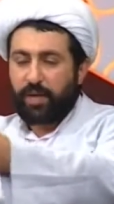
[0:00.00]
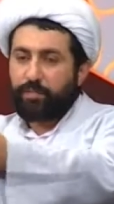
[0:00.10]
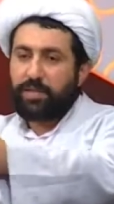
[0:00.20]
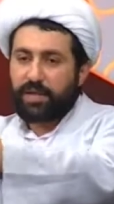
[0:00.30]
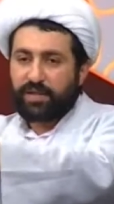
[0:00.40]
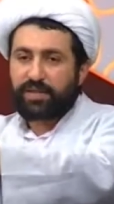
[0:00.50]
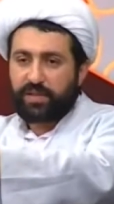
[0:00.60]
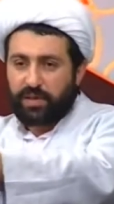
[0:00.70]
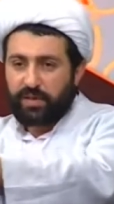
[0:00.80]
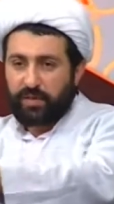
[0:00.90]
means
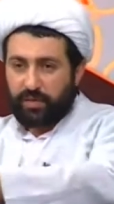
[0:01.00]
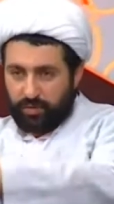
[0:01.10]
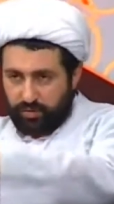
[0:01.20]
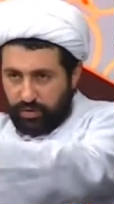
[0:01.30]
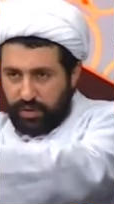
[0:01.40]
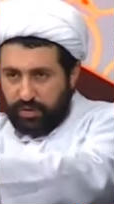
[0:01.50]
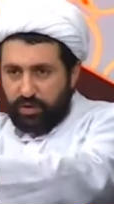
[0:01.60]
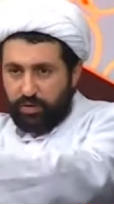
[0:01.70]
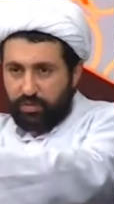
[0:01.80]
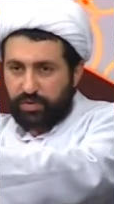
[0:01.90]
to get
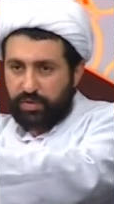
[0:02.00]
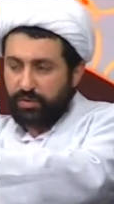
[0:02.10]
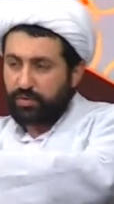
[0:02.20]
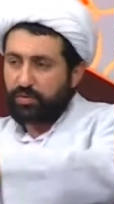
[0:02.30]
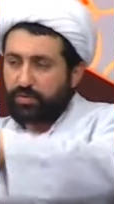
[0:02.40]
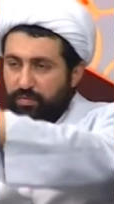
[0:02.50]
closer or